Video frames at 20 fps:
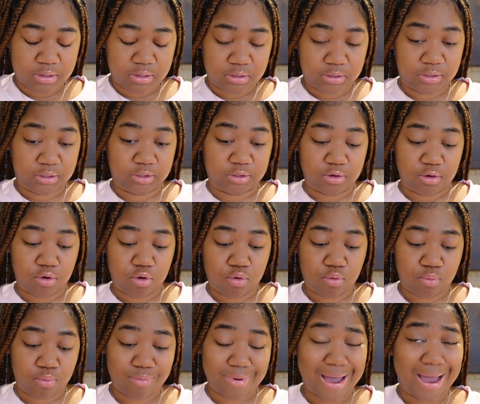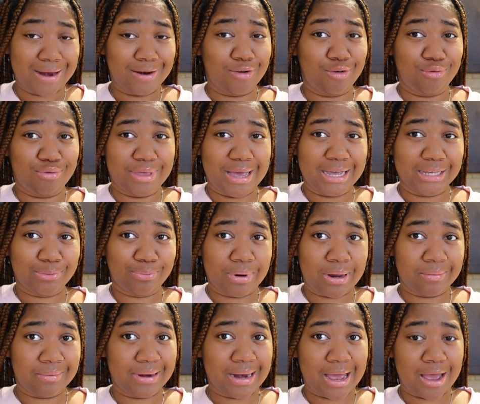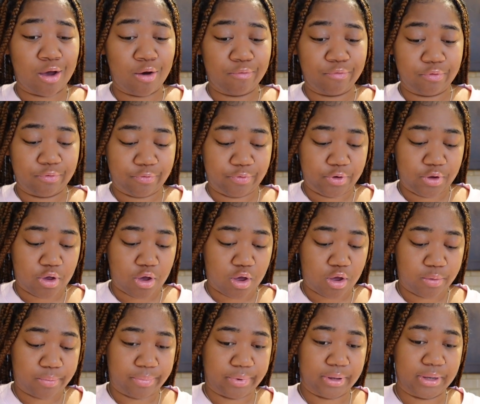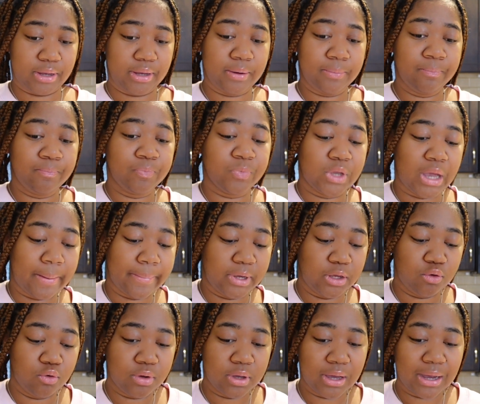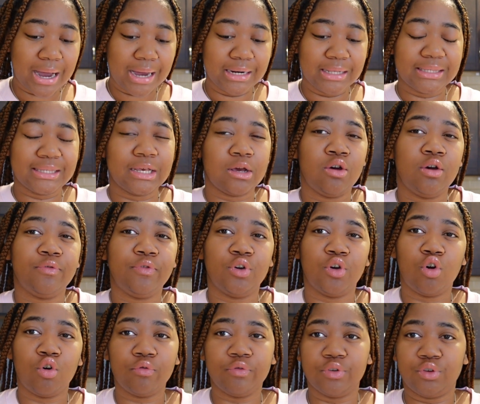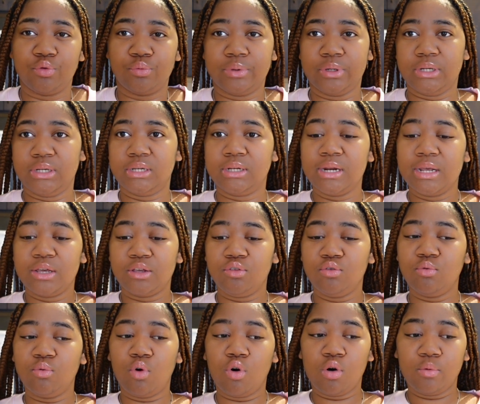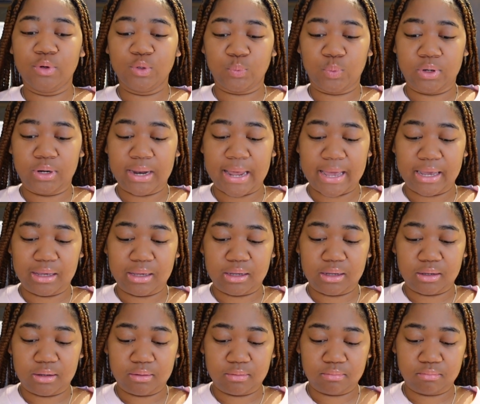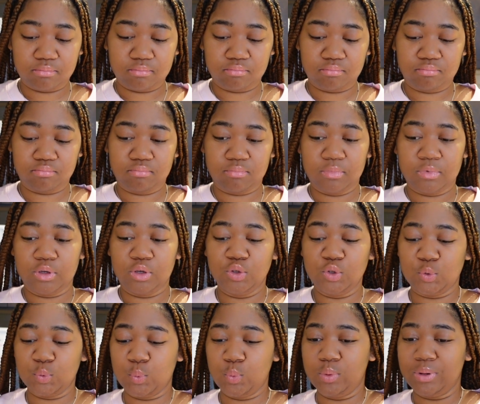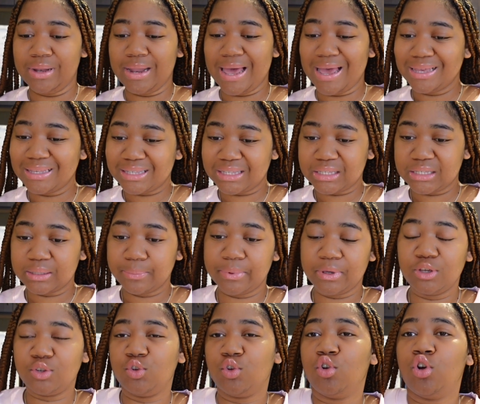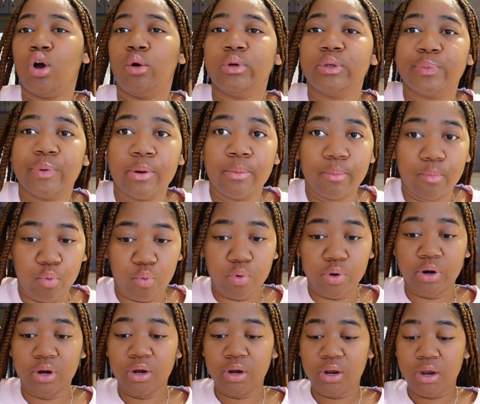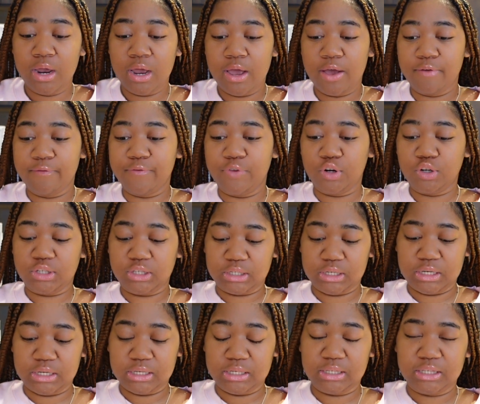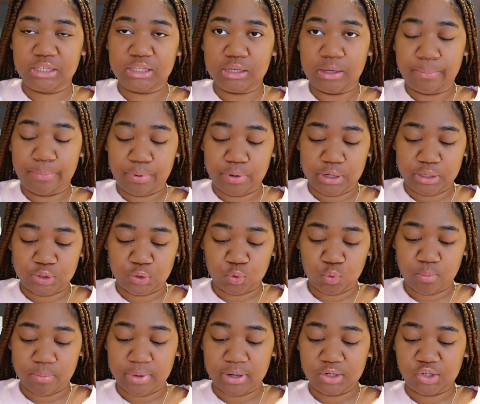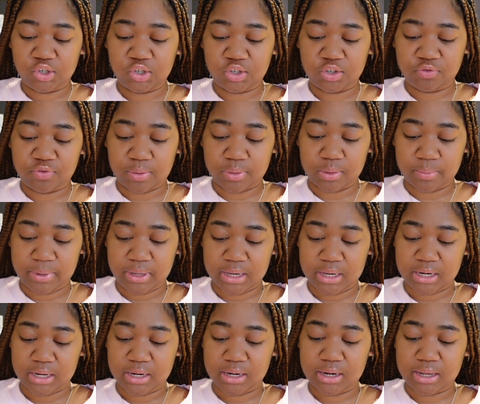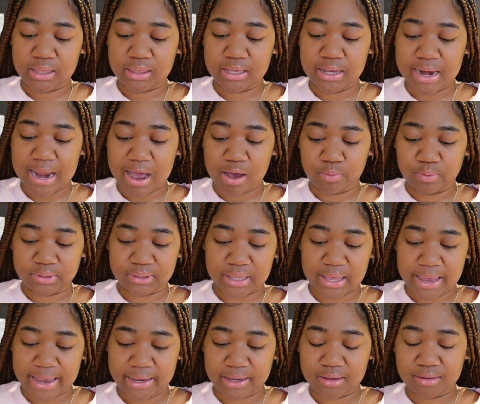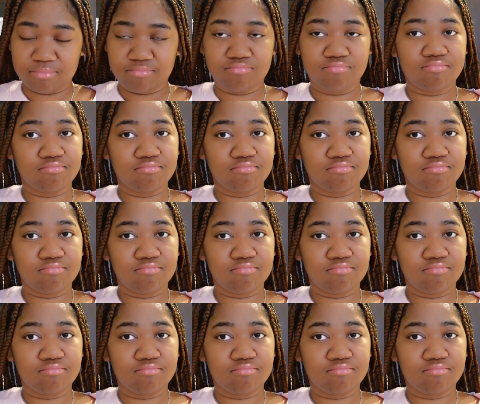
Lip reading: So I know that's probably not helpful for y'all, but I mean, you can kind of tell if you're overdoing it. You always want to like do less because you can always put more versus putting too much from the beginning and then now it's like